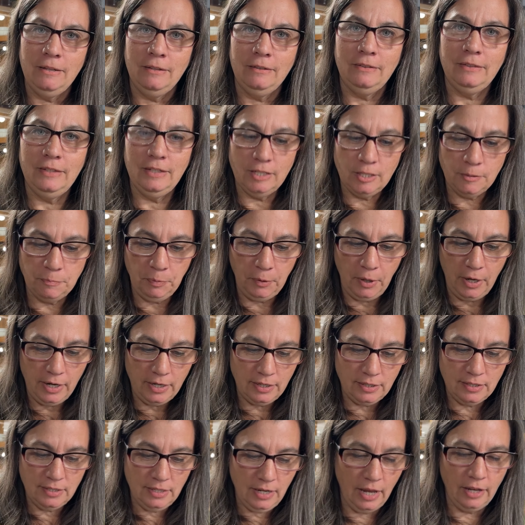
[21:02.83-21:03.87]
this bread
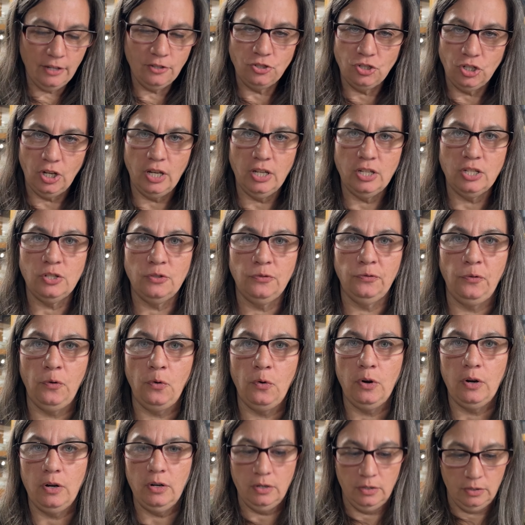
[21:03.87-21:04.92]
is not just
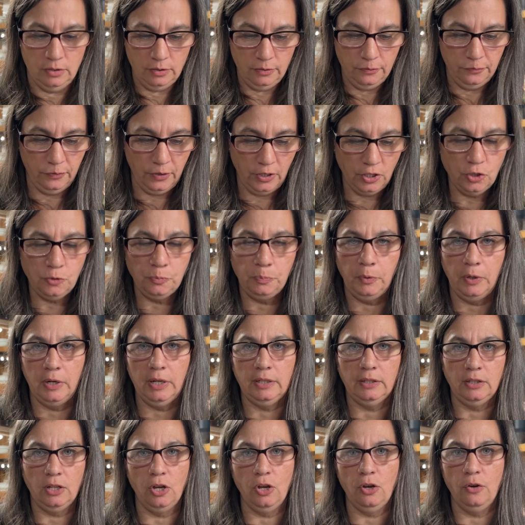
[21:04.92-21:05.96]
for French
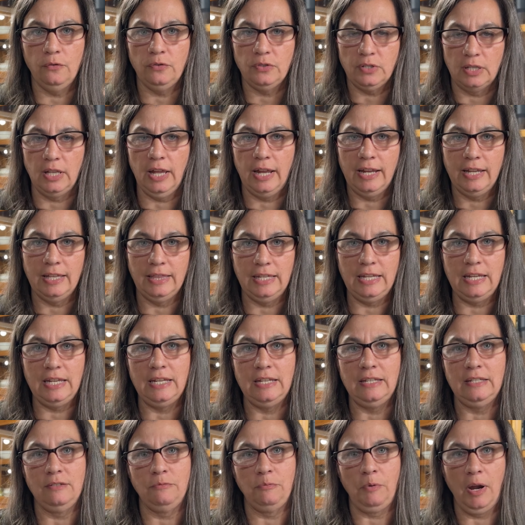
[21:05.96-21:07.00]
bread loaves like
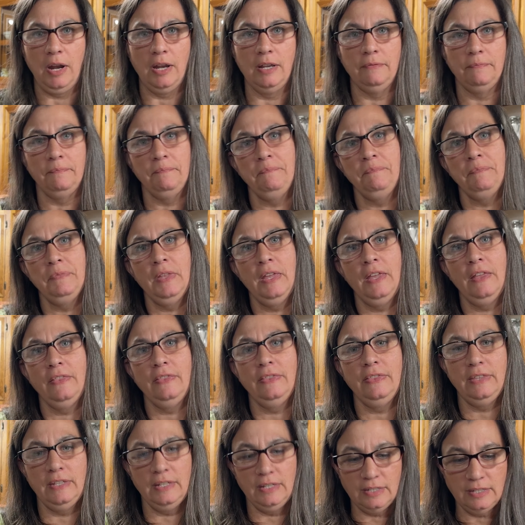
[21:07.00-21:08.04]
these, right?
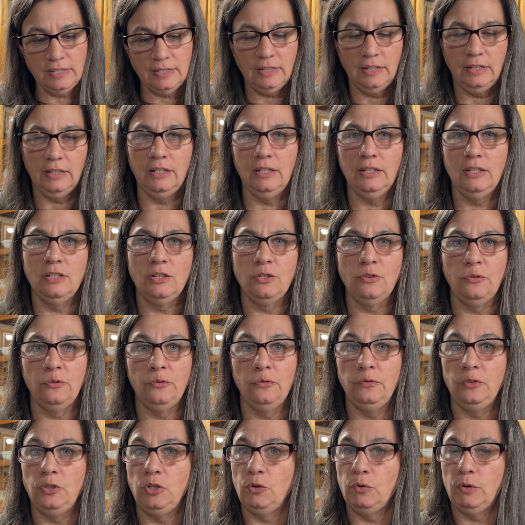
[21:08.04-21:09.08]
This is,
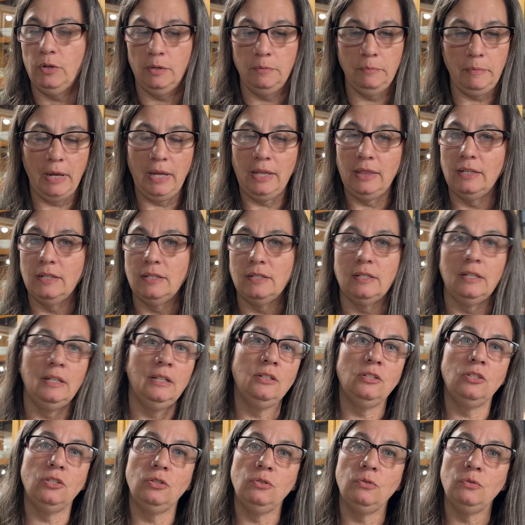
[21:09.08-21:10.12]
you can make this
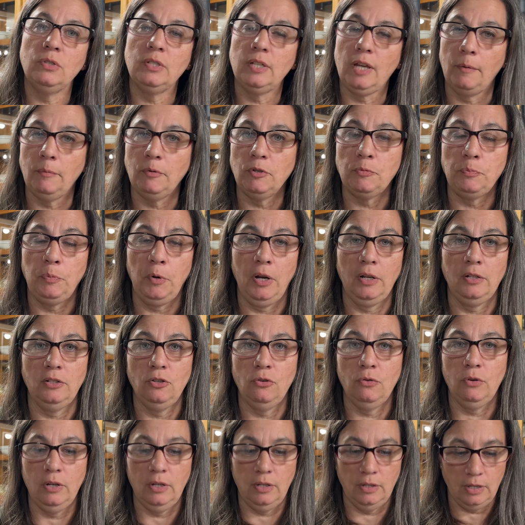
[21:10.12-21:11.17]
into sandwich bread. You
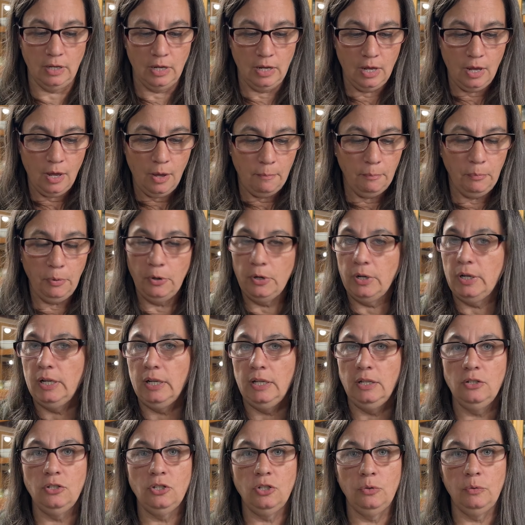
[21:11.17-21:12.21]
can put it
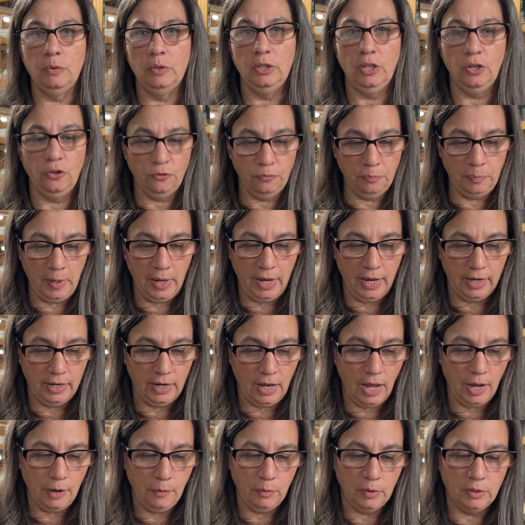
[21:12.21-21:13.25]
into a loaf pan.
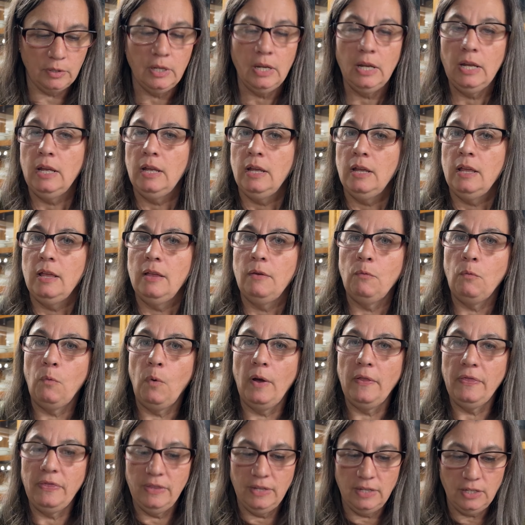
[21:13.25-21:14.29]
I would,
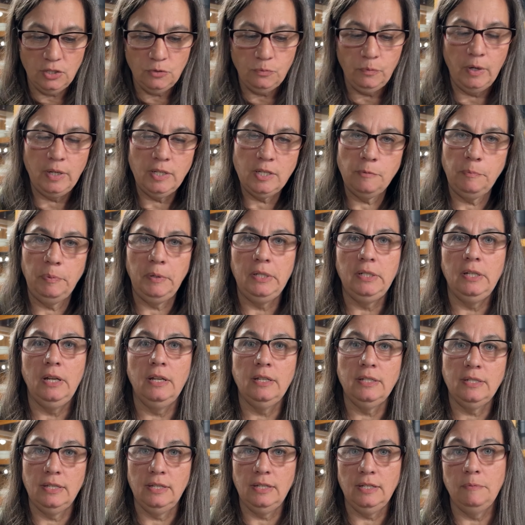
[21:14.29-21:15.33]
what this recipe
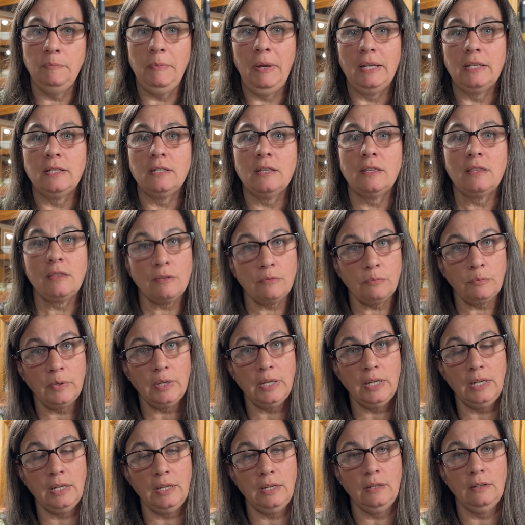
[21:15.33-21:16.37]
does, this makes
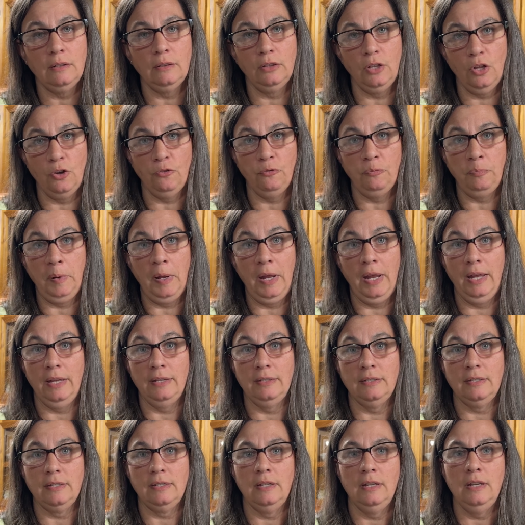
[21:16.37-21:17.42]
three loaf
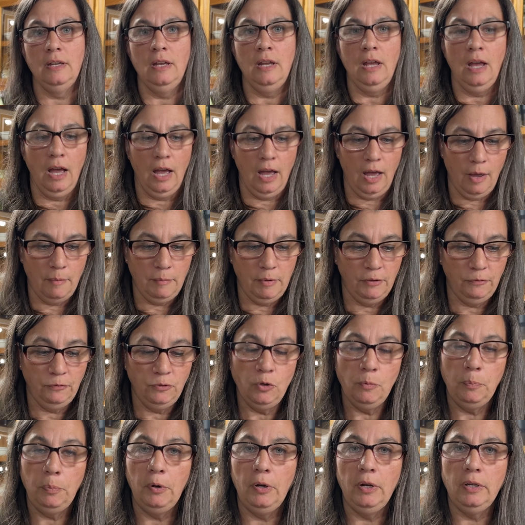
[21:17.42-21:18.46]
pans. Um, if
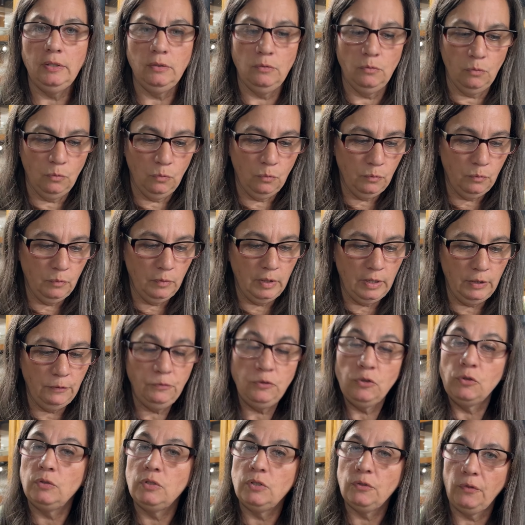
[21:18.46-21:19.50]
you put, if
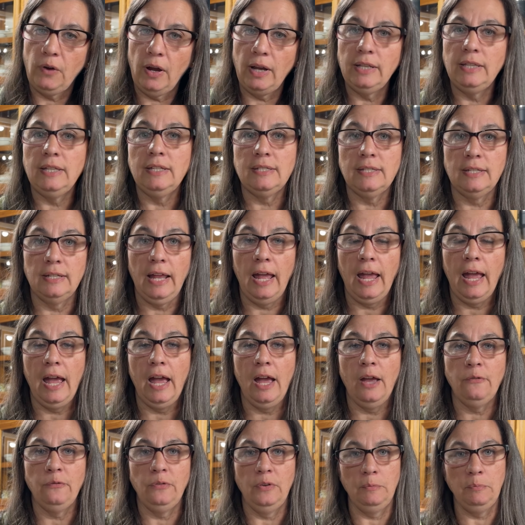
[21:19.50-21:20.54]
you divide this in
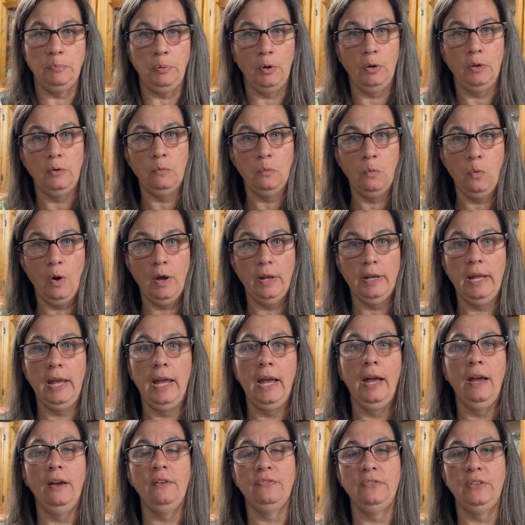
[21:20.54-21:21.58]
half and put one
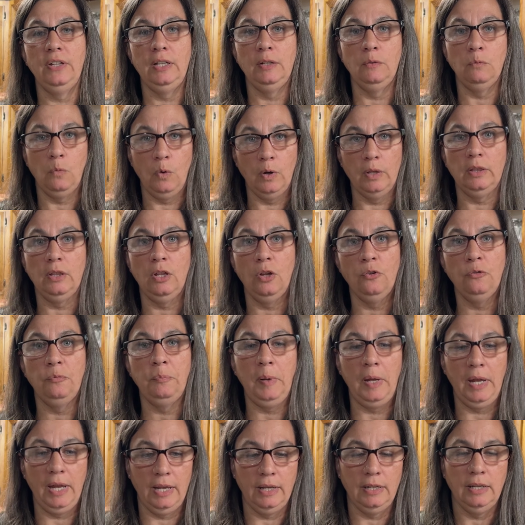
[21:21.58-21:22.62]
half in one loaf
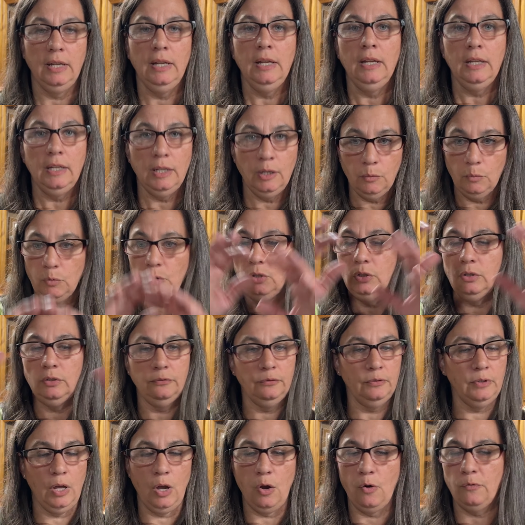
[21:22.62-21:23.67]
pan, it will
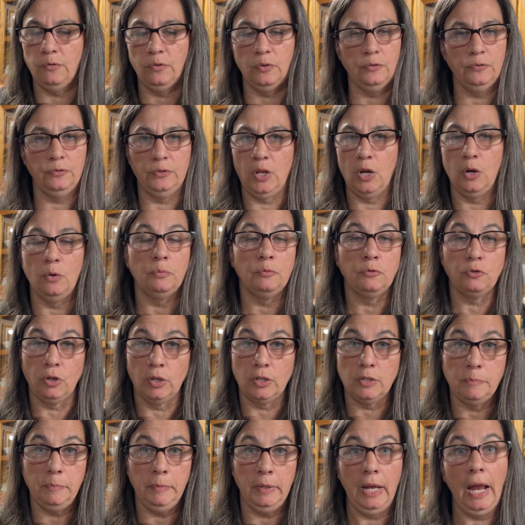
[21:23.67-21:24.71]
overflow.
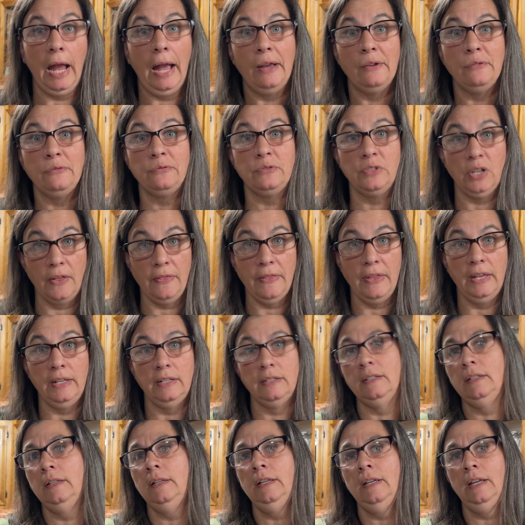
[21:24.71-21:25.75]
Trust me, I've done
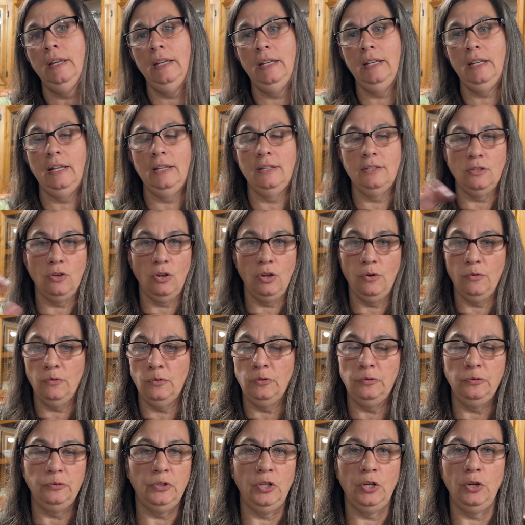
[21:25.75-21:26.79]
it. It has
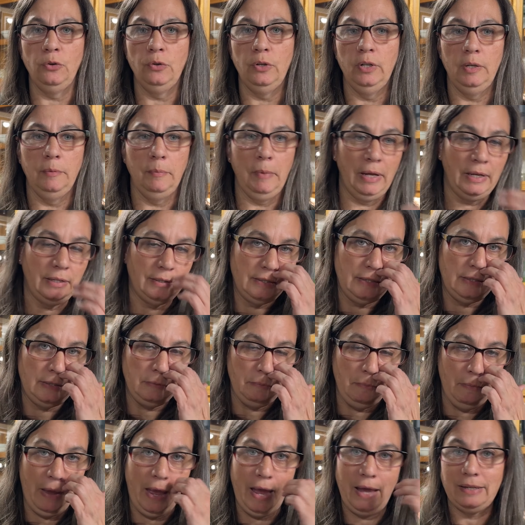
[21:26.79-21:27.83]
overflowed and it makes this
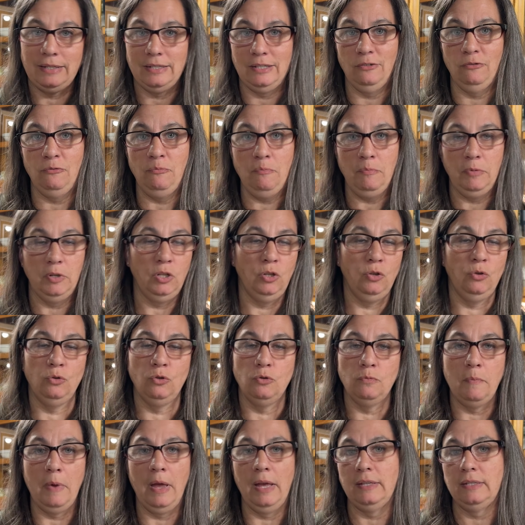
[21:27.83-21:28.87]
massive, huge
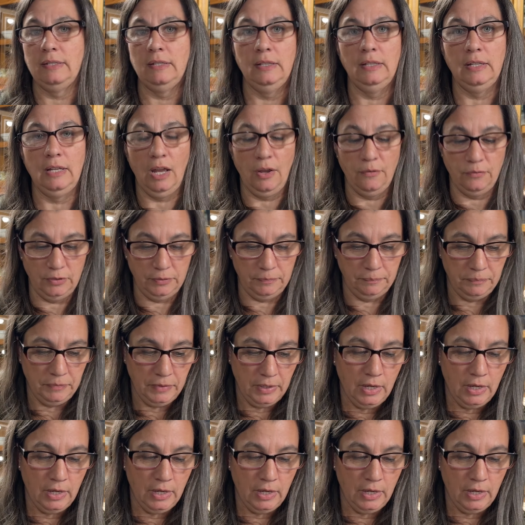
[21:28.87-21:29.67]
mess in the oven.